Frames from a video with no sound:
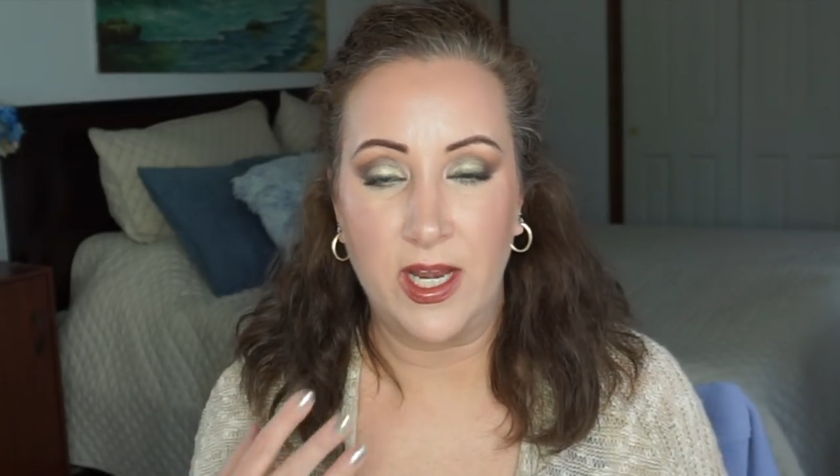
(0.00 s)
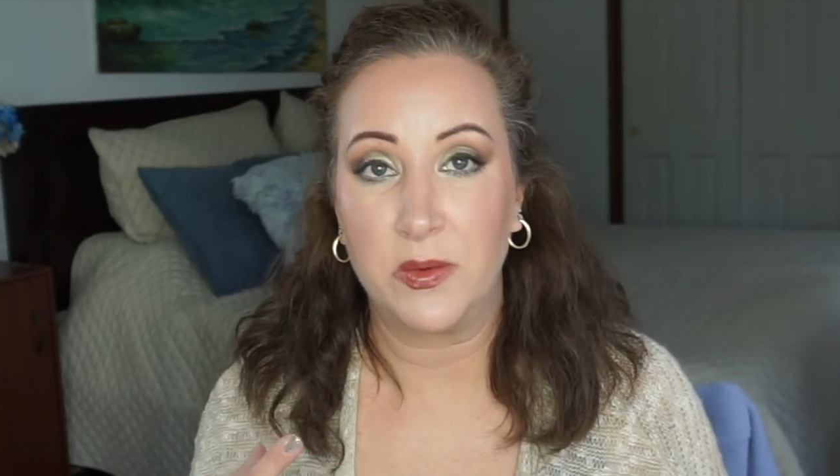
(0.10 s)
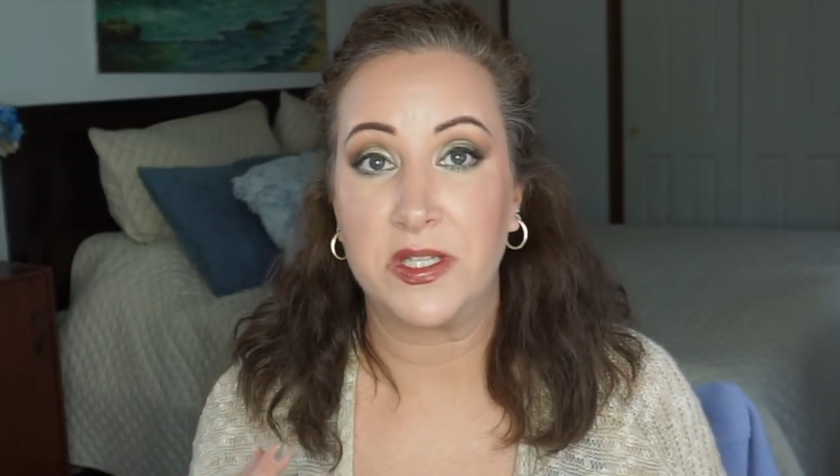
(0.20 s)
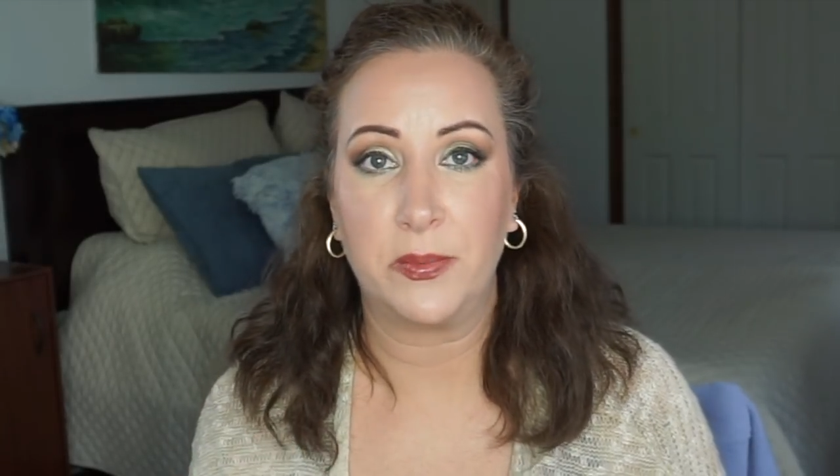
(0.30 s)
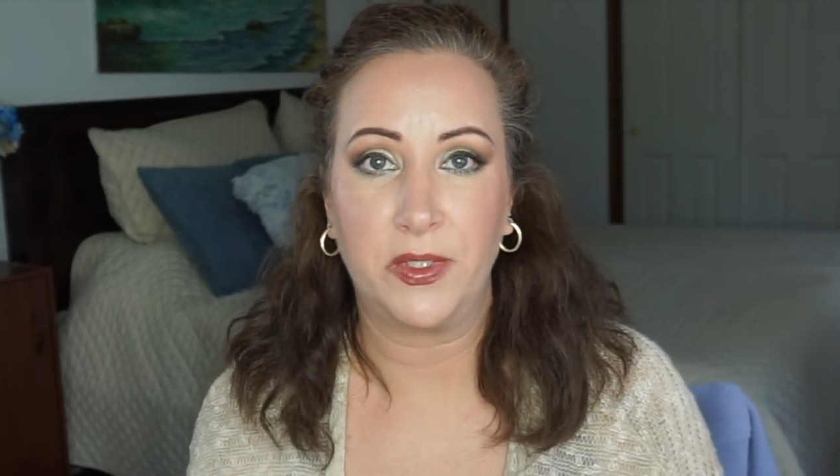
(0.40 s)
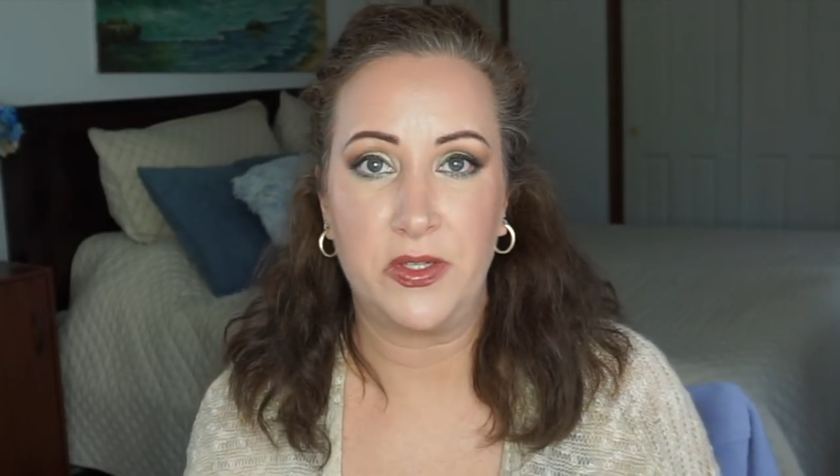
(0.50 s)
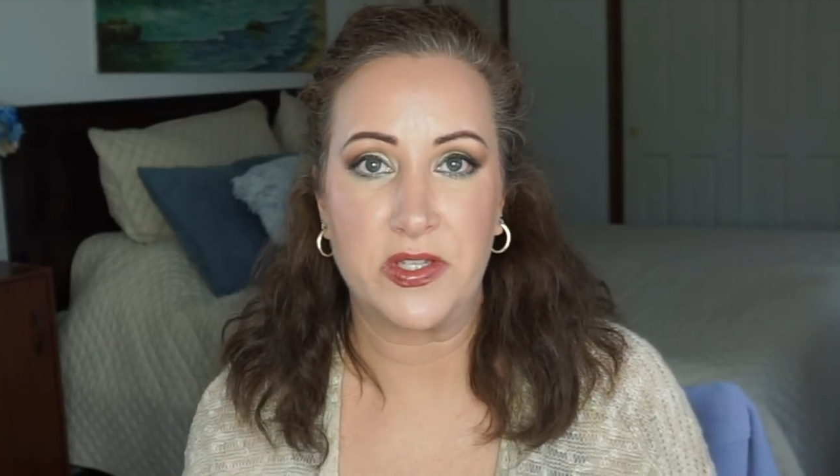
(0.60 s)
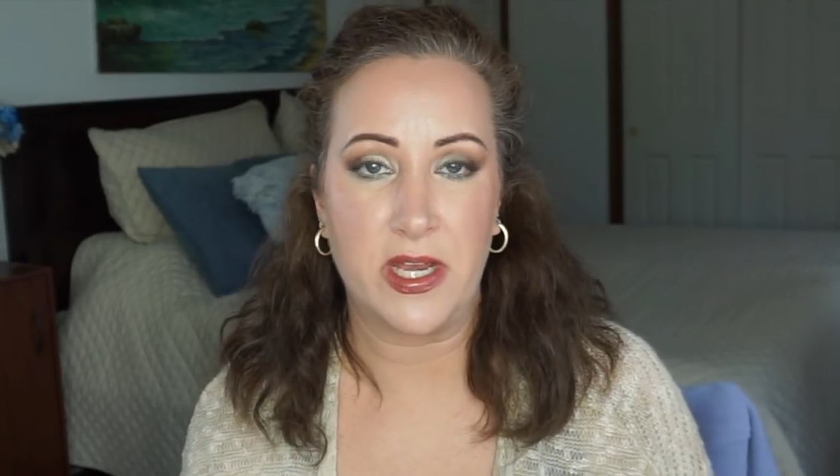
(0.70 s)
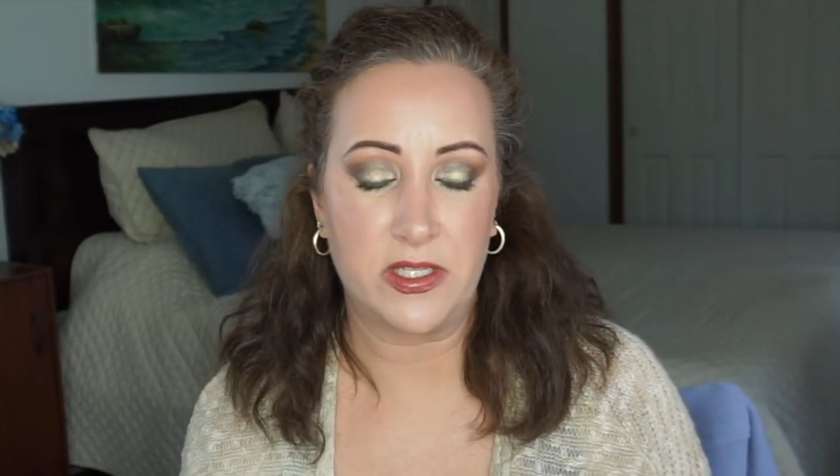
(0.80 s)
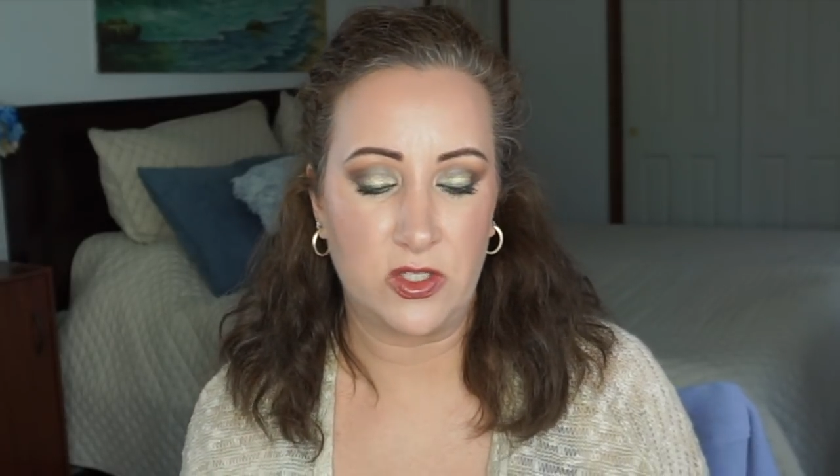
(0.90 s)
and I was able to
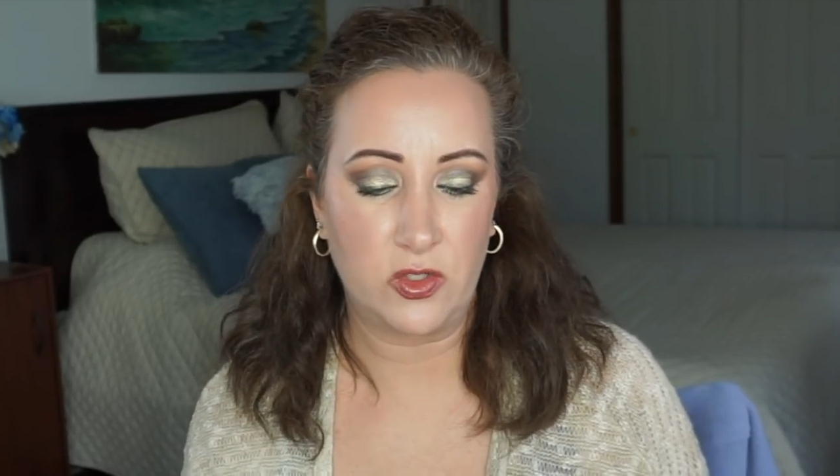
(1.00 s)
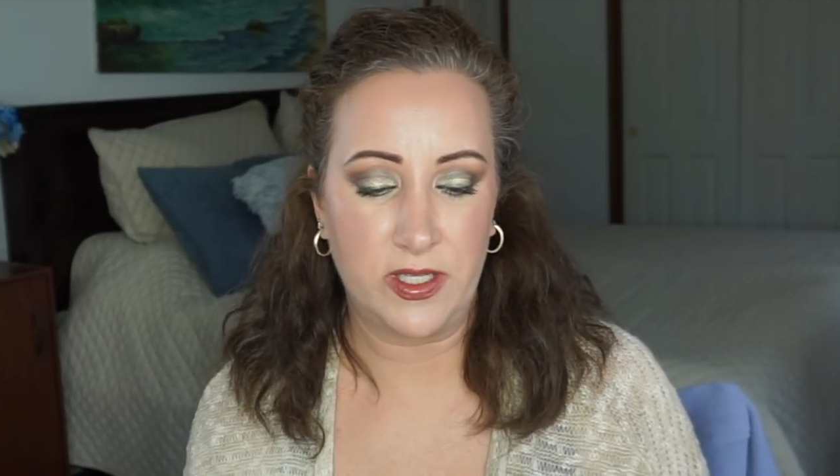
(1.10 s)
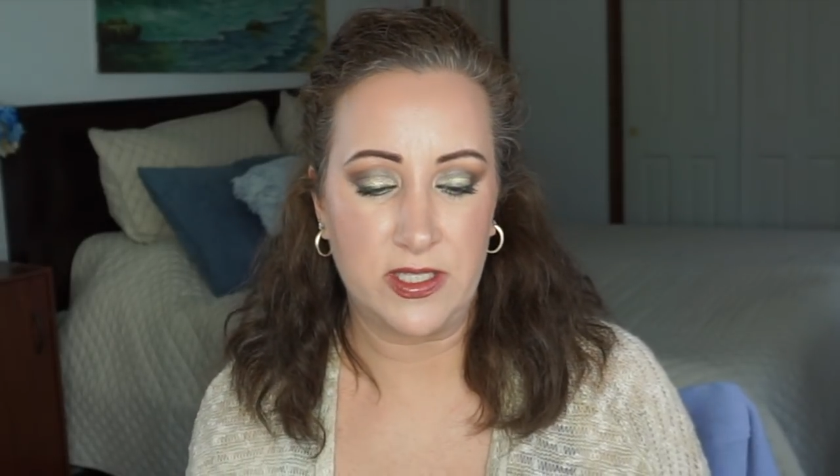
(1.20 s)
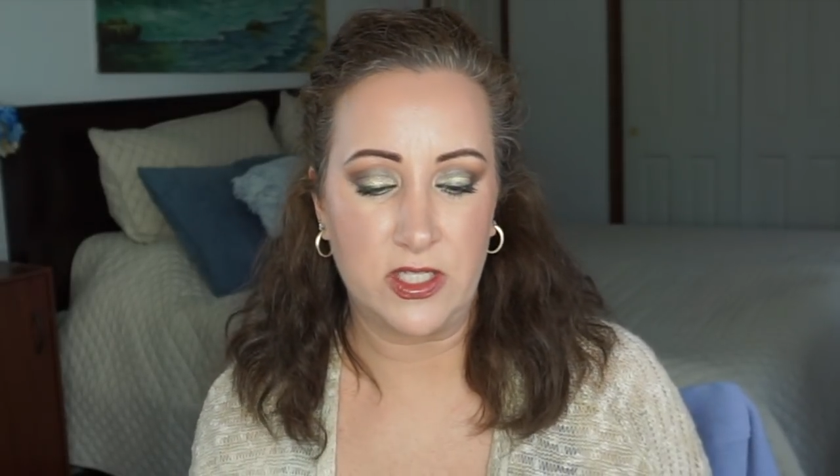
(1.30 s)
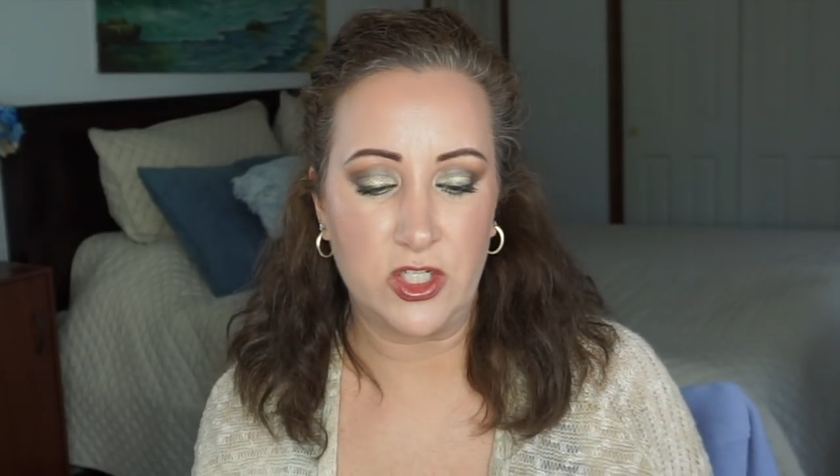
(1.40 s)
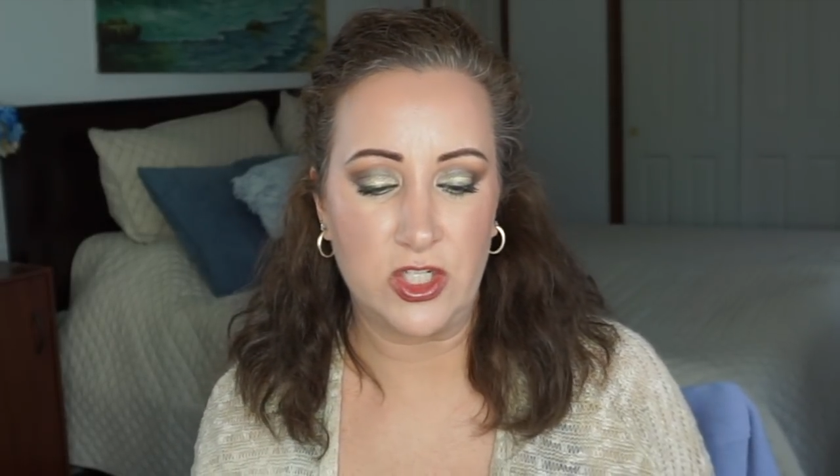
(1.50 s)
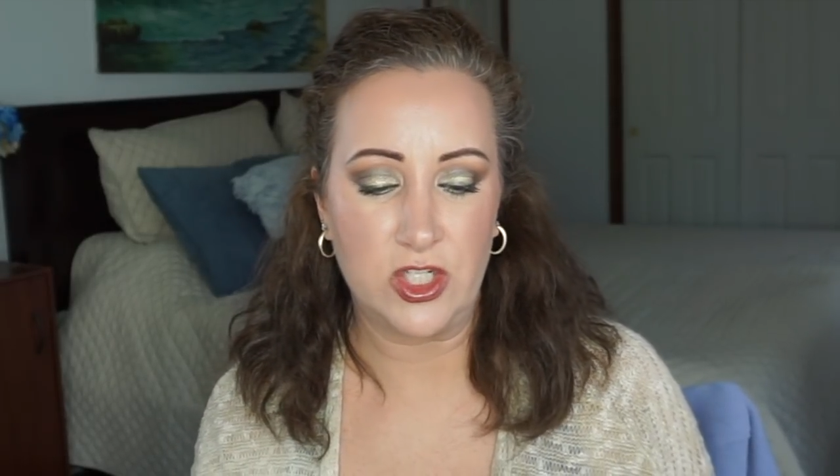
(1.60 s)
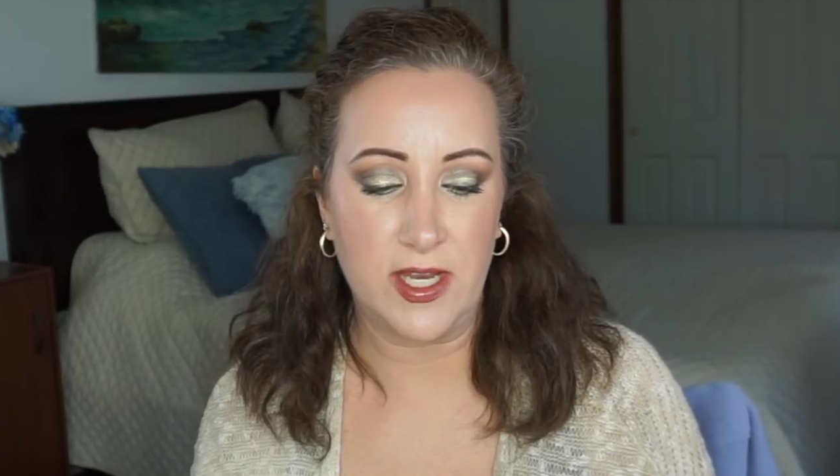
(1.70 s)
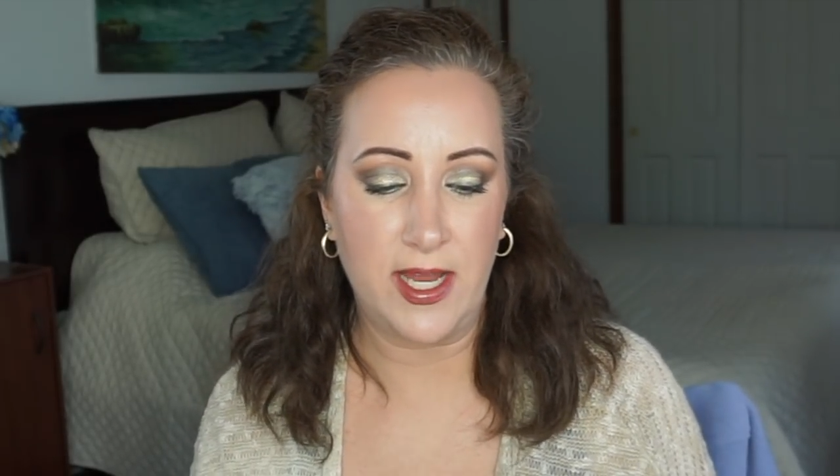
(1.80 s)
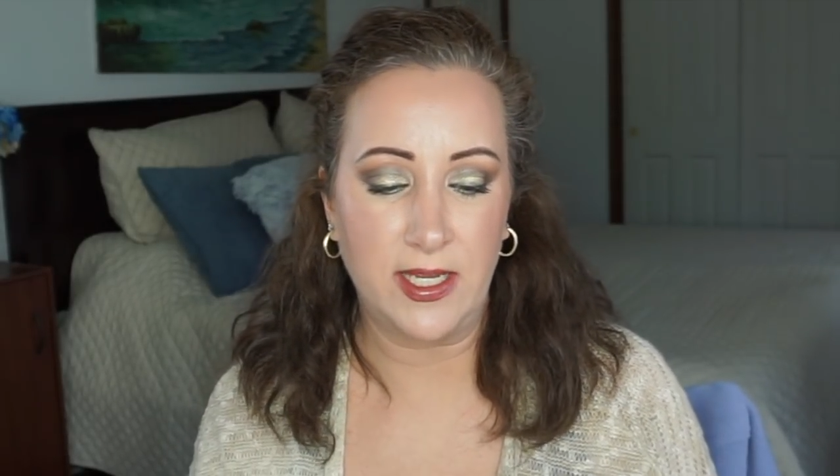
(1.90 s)
use that as a transition
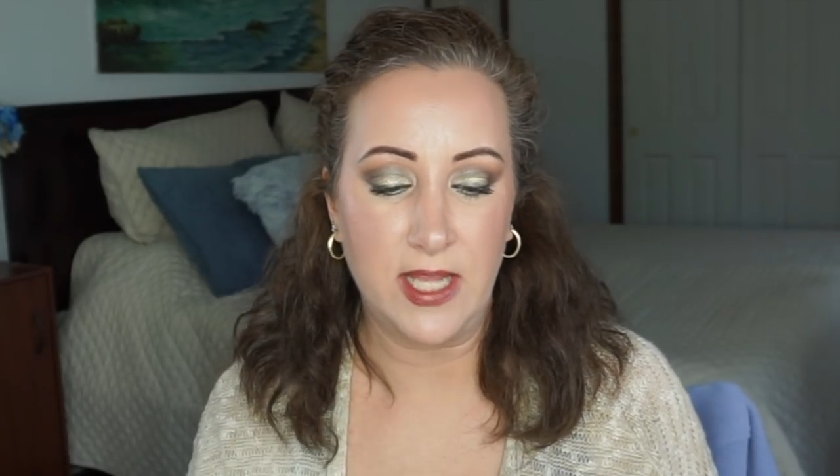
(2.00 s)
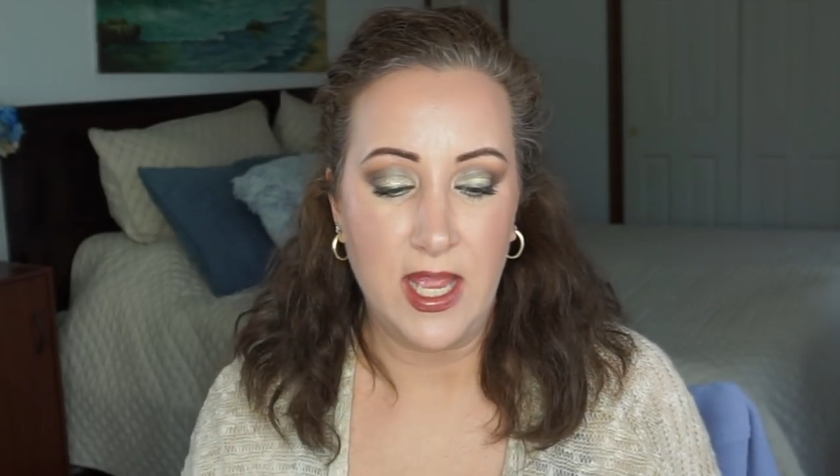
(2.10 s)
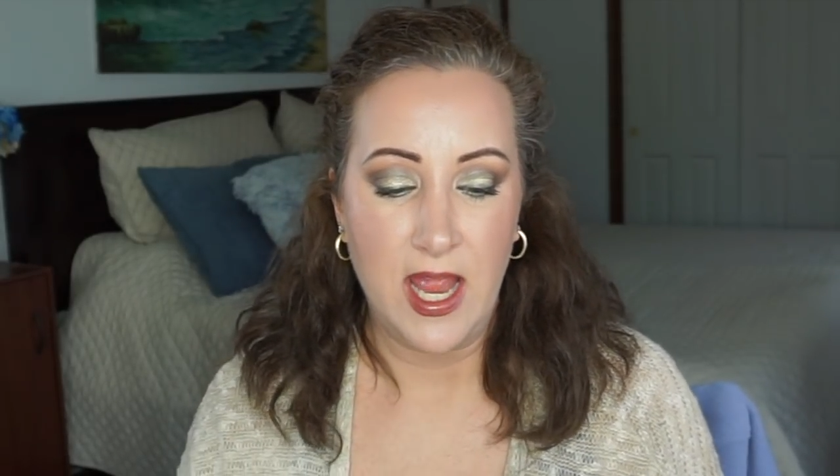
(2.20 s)
shade.